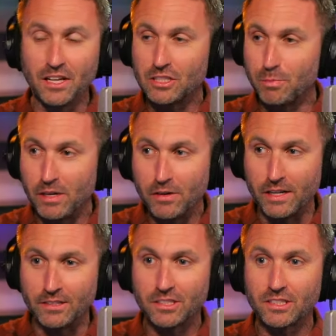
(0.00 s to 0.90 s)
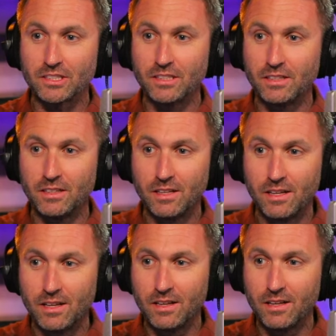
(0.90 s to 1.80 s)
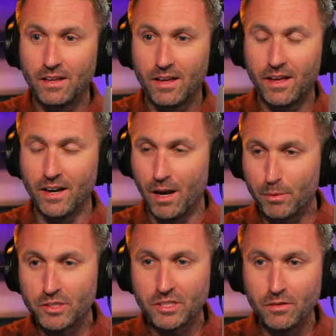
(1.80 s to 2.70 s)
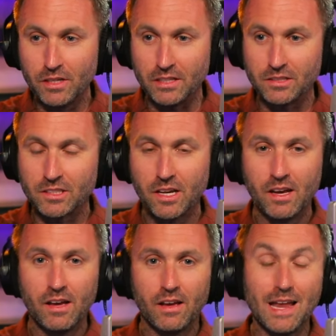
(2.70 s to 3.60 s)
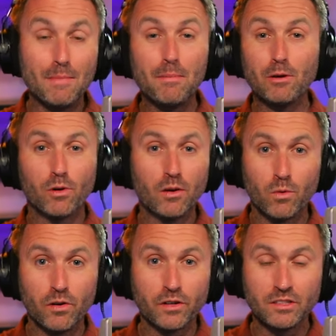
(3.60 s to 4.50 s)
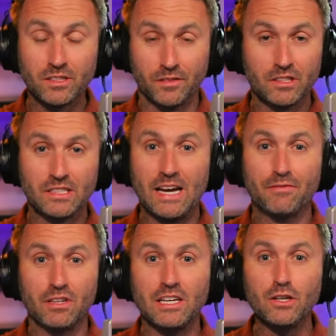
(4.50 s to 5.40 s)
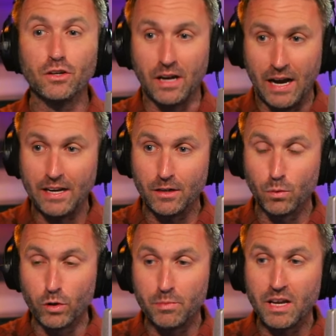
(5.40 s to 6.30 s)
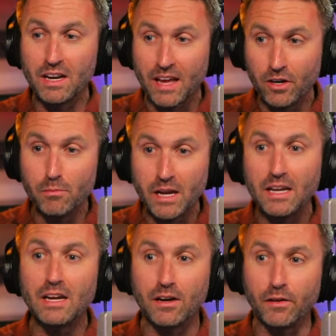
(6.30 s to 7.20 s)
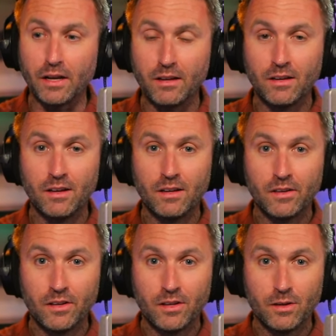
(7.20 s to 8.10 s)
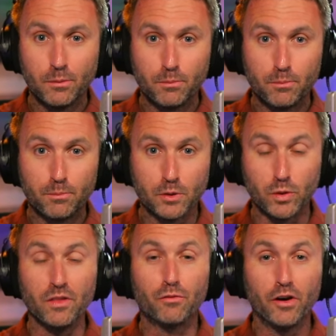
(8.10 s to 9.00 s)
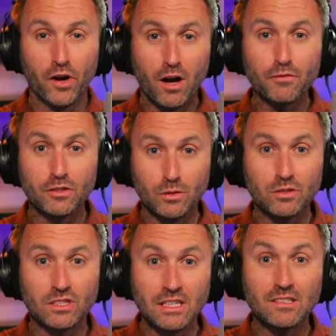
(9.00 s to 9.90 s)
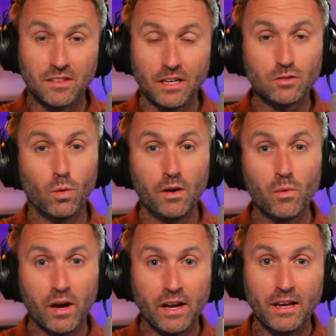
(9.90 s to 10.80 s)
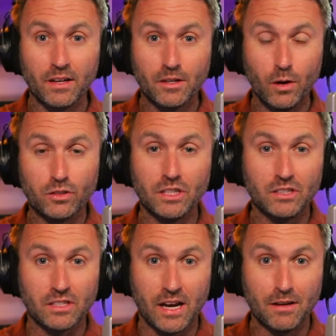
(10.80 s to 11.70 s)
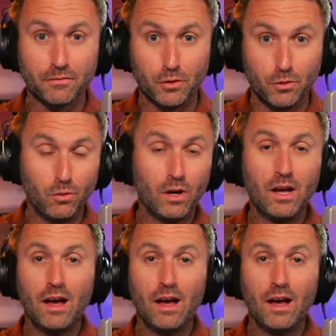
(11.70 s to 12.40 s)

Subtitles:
and experience and opportunities. And maybe Ron Wotus and the staff that he could hire would be an intermediary between the front office who sees things one way and a coaching staff who,